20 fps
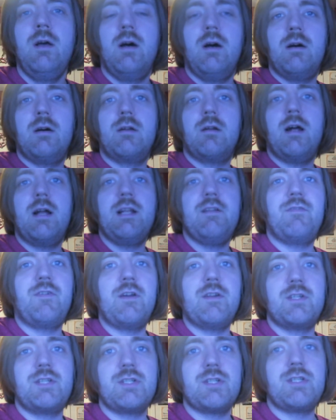Alrighty
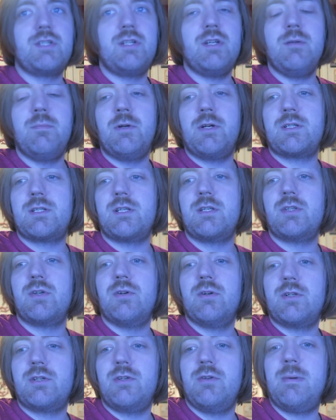folks, just two books to
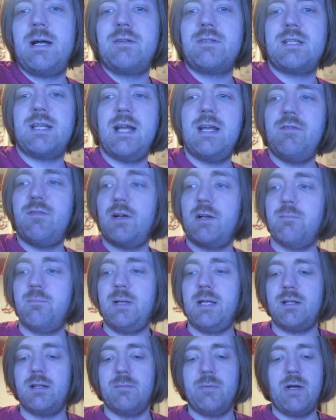talk to you about today, if I can
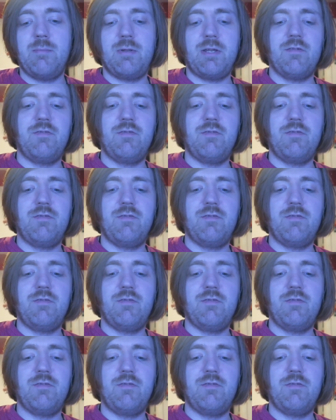pick them up.